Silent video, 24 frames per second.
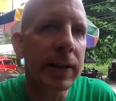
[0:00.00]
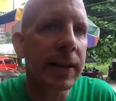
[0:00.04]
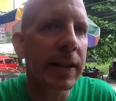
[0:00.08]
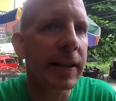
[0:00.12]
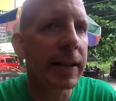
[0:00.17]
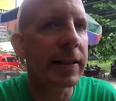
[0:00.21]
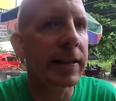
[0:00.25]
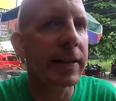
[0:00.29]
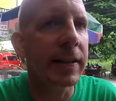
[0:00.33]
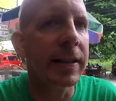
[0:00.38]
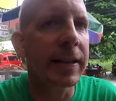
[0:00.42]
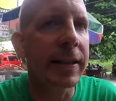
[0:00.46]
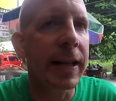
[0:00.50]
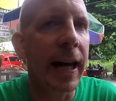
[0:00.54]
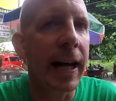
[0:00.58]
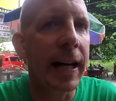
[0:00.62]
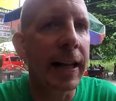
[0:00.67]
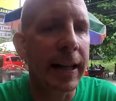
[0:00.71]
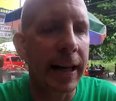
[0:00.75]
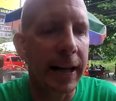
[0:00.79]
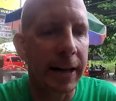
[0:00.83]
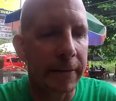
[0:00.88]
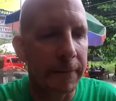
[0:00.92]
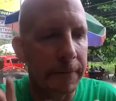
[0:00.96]
Seconds in
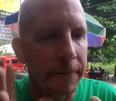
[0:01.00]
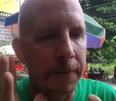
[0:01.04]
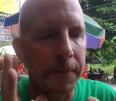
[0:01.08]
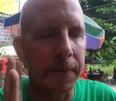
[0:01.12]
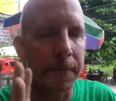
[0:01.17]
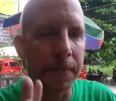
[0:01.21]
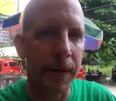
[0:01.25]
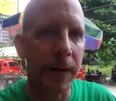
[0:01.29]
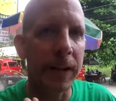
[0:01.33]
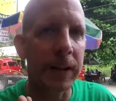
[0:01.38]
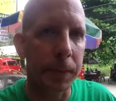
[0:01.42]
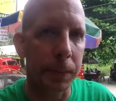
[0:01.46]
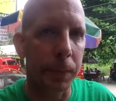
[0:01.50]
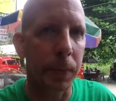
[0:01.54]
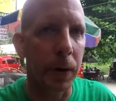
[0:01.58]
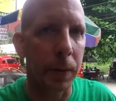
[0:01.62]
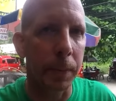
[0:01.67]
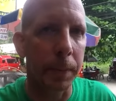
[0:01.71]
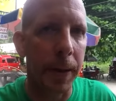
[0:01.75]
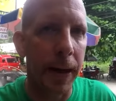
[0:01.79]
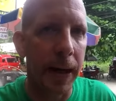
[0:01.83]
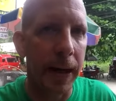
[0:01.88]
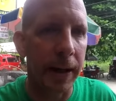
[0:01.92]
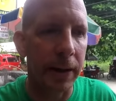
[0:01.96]
Thailand Facebook
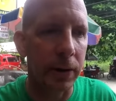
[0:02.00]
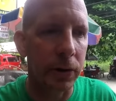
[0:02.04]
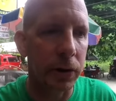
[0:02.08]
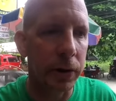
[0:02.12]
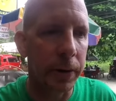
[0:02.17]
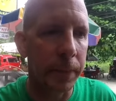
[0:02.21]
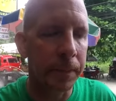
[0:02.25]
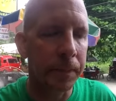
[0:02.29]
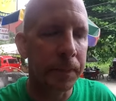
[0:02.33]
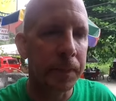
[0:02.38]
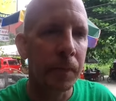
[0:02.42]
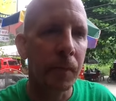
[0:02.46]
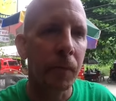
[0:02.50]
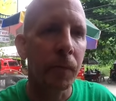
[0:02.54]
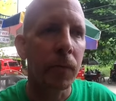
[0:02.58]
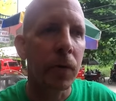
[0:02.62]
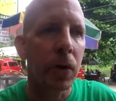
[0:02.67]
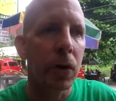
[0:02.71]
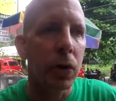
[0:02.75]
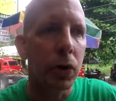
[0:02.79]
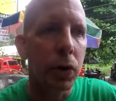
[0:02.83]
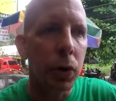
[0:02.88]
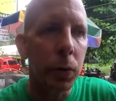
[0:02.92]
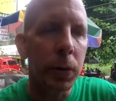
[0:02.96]
page,
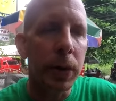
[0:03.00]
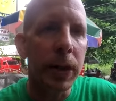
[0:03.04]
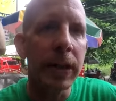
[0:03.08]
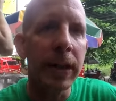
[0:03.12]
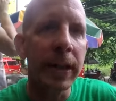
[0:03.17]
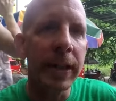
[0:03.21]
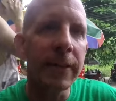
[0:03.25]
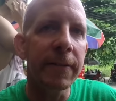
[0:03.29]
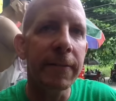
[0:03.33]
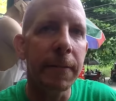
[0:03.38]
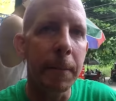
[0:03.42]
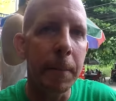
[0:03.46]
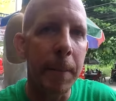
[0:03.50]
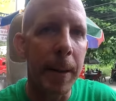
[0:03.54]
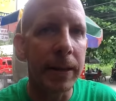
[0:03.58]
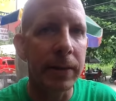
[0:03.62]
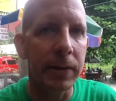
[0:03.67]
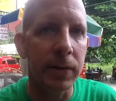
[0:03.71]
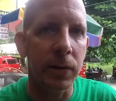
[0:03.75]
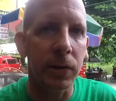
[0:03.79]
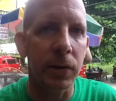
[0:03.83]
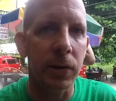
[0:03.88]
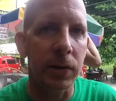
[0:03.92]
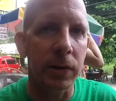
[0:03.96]
you can leave
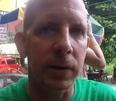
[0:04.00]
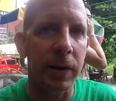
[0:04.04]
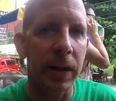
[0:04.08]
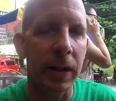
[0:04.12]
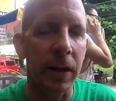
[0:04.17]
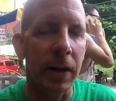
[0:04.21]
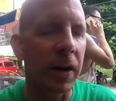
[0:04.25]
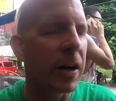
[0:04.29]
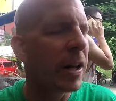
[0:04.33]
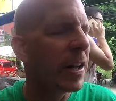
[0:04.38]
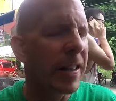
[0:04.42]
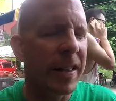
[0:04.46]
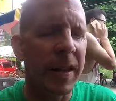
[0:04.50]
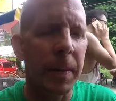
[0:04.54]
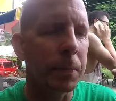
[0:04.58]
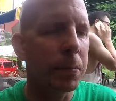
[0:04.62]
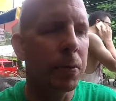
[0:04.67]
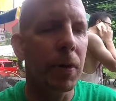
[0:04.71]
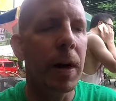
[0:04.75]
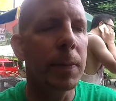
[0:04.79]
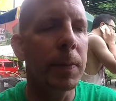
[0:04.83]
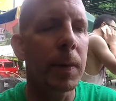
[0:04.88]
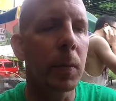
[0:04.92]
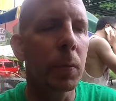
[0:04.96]
messages there. The
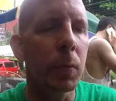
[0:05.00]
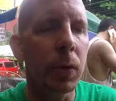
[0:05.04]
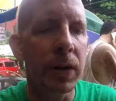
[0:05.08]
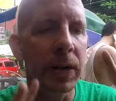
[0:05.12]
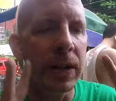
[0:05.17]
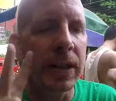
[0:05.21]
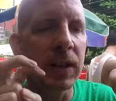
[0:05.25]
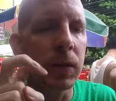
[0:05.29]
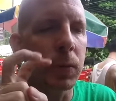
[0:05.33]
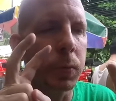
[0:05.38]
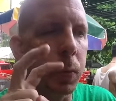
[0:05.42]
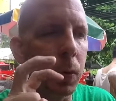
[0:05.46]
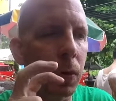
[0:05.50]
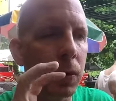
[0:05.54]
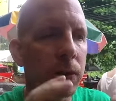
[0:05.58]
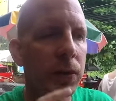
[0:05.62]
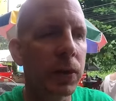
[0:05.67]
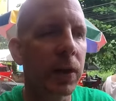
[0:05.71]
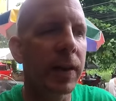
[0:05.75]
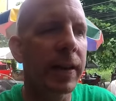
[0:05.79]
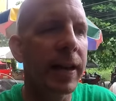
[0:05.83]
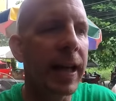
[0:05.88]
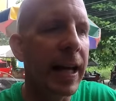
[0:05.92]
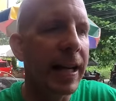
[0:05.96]
problem with these words
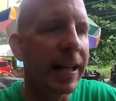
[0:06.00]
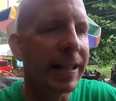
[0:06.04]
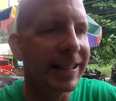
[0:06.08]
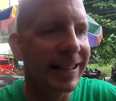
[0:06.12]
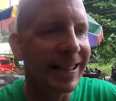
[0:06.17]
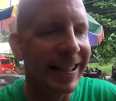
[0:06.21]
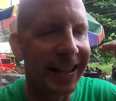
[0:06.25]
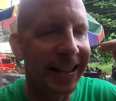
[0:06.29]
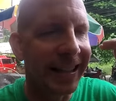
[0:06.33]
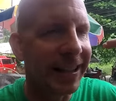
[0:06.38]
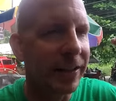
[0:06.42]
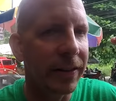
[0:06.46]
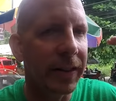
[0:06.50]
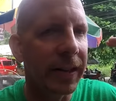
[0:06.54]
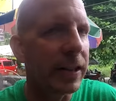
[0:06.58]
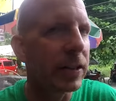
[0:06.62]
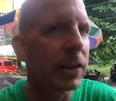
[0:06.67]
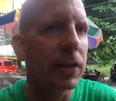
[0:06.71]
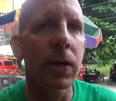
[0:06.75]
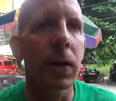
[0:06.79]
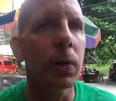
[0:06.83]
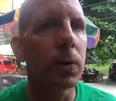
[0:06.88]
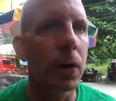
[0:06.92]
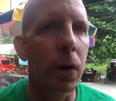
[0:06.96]
on that is there
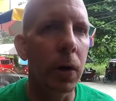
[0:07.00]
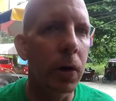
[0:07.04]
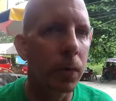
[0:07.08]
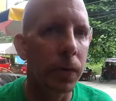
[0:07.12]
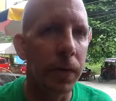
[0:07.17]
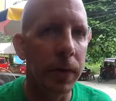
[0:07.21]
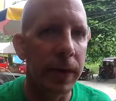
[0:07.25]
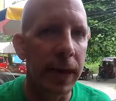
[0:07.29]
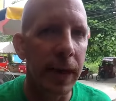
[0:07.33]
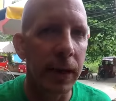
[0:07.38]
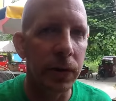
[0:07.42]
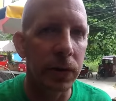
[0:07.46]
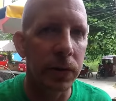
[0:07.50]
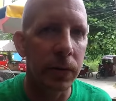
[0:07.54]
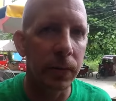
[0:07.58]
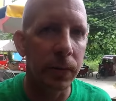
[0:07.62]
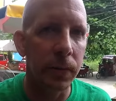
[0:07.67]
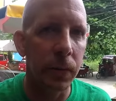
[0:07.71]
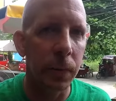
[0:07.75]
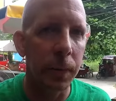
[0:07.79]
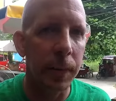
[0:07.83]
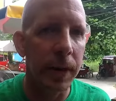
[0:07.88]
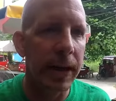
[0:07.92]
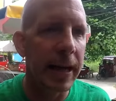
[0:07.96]
is no notification
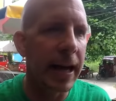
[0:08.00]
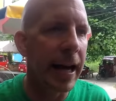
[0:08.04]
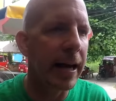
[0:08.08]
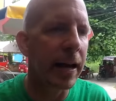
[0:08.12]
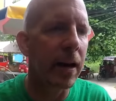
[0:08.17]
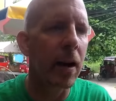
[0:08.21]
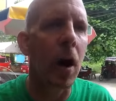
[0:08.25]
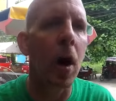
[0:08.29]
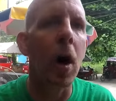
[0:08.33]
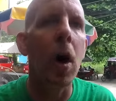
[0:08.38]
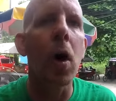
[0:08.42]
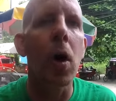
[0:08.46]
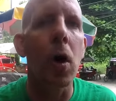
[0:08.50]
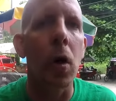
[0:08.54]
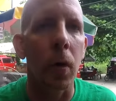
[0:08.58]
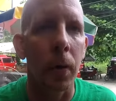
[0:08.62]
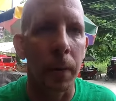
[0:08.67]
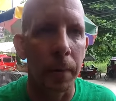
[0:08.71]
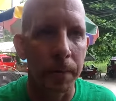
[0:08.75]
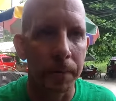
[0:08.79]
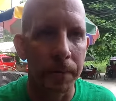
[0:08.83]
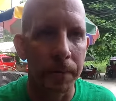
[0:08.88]
for me at all.